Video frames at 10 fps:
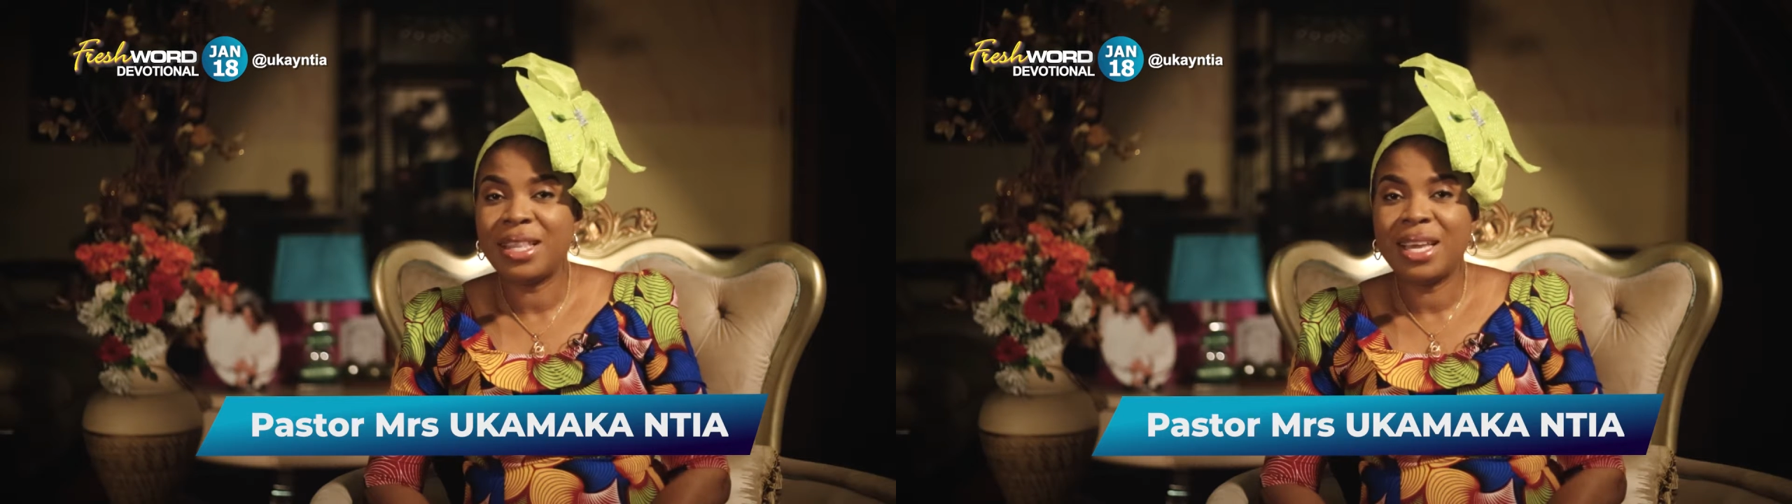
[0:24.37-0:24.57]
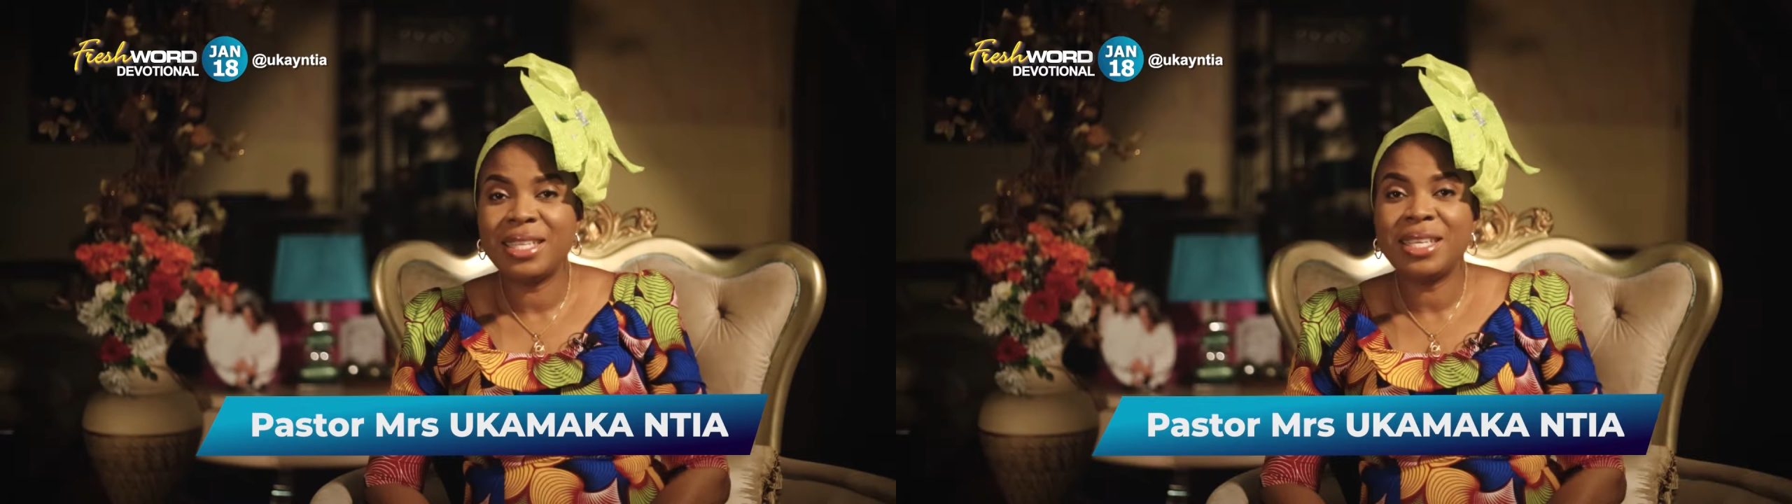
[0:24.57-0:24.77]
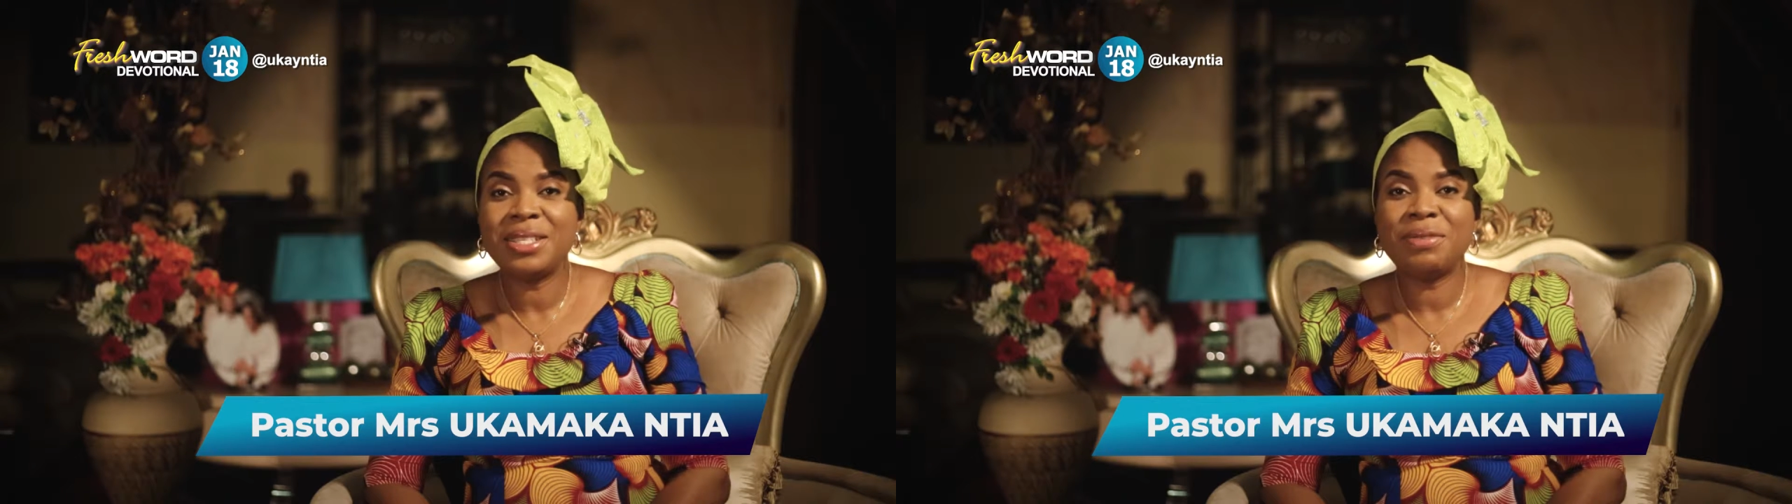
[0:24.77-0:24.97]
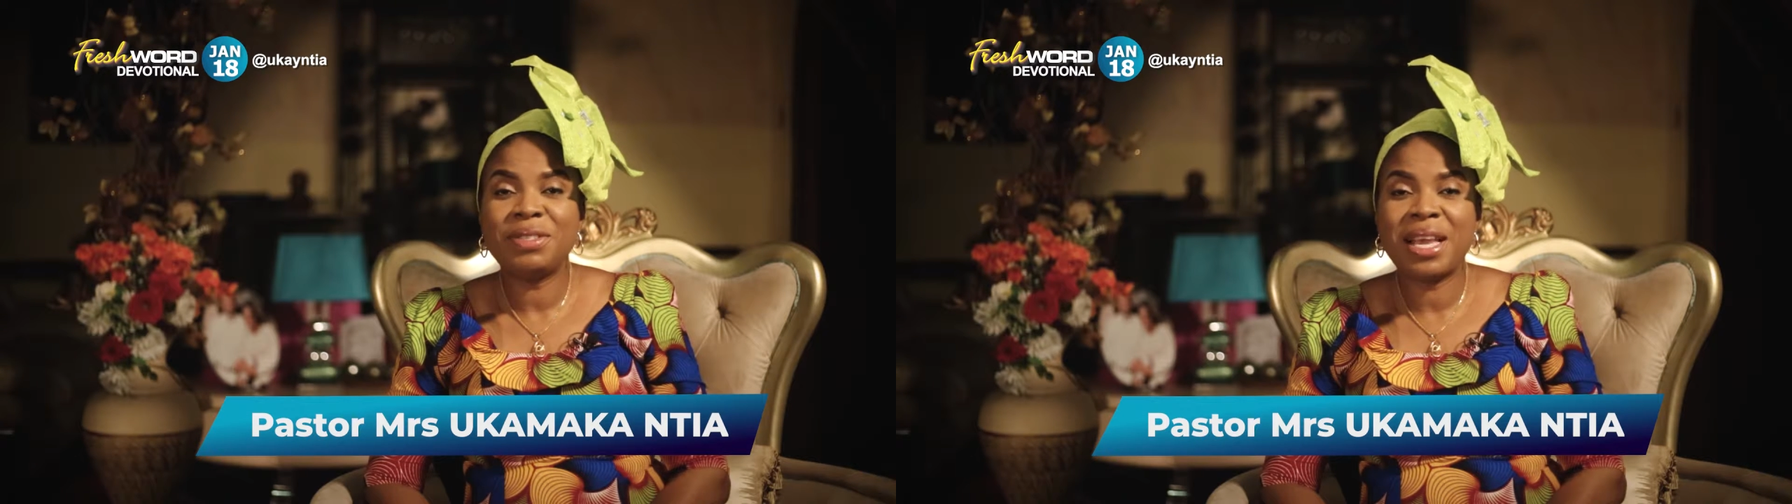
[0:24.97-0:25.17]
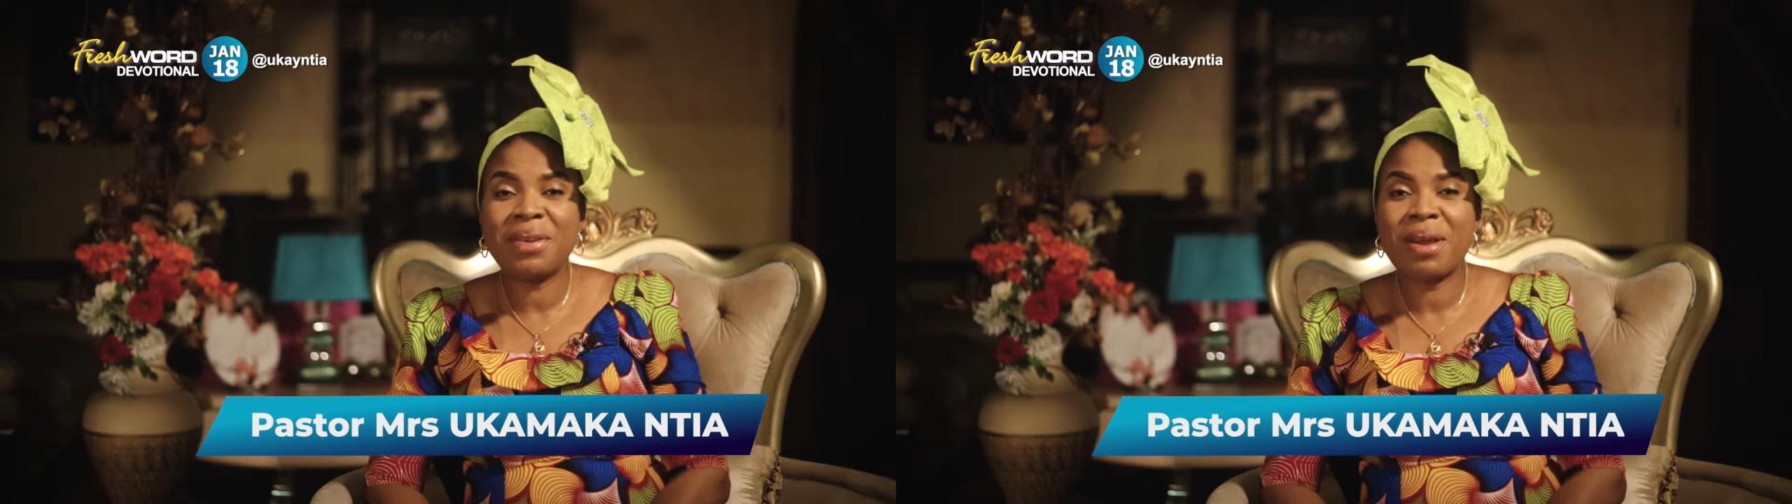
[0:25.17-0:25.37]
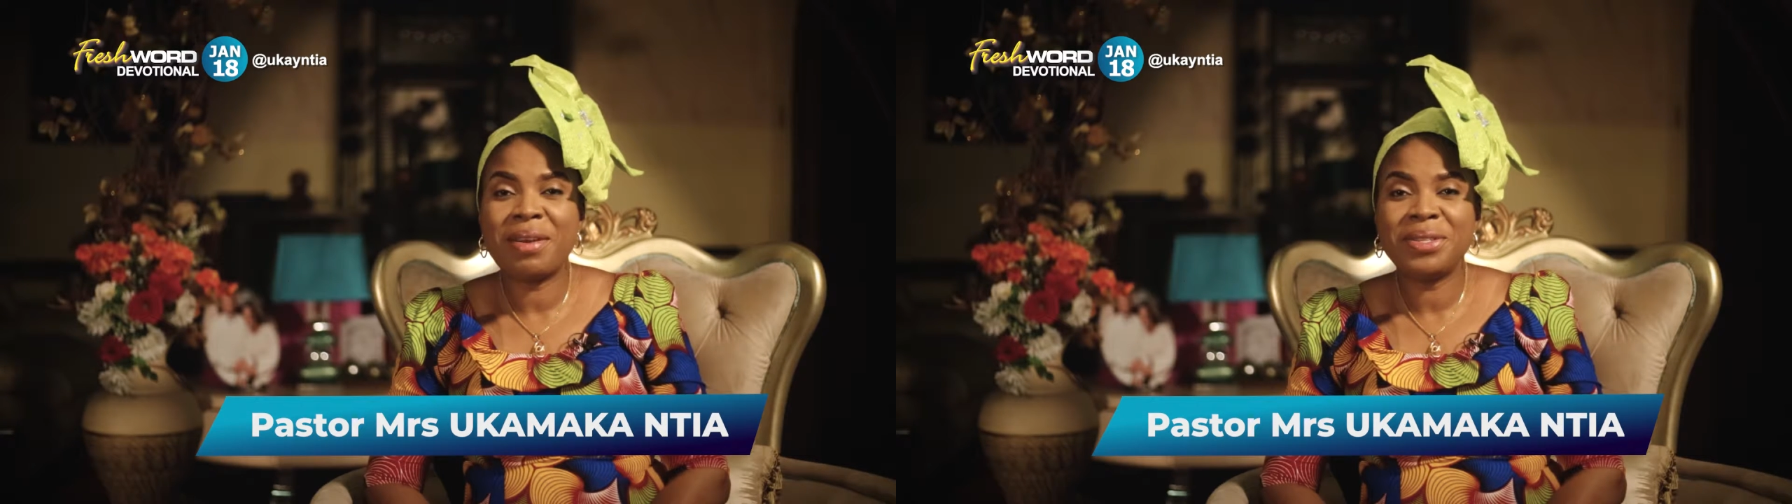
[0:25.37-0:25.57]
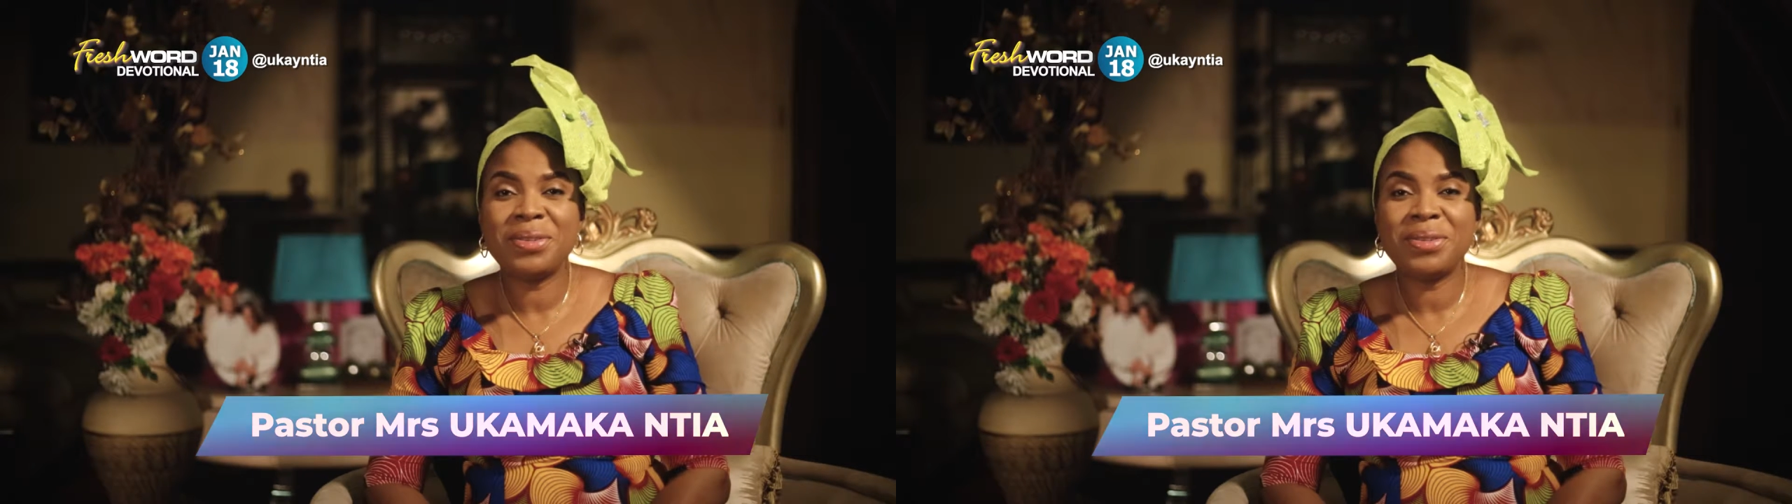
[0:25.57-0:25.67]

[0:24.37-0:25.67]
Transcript: the 18th of January,